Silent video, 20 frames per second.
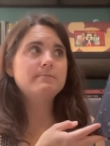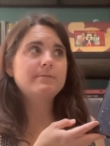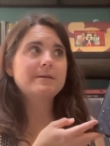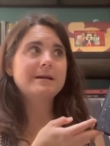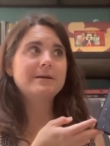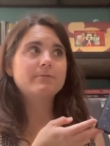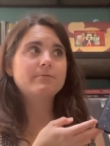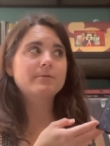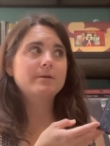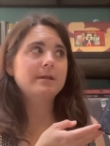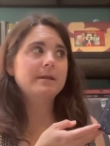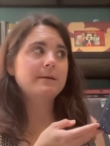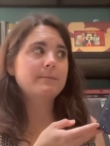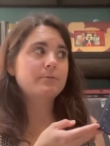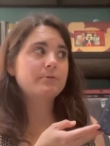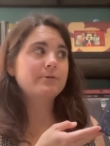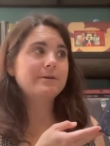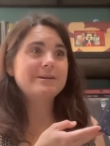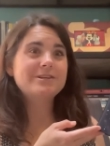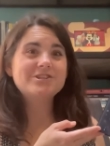but I really
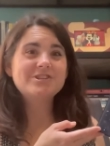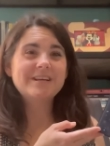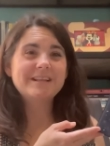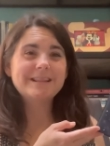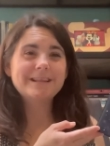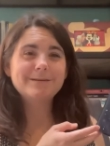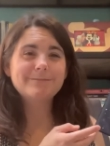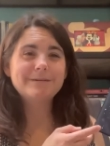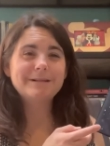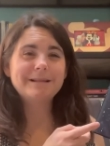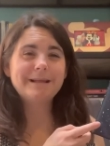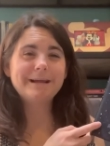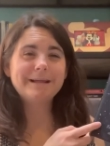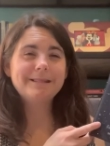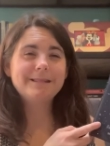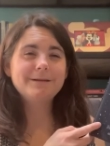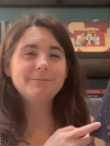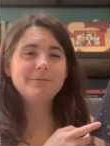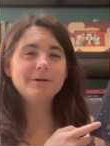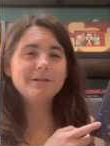appreciate them and
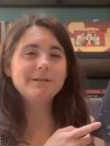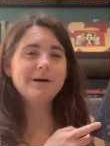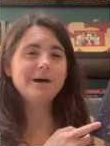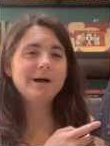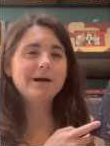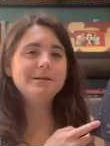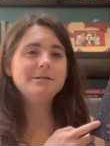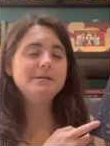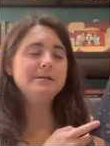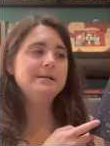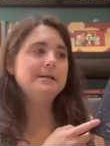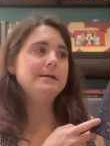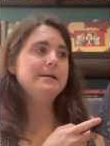like them a lot.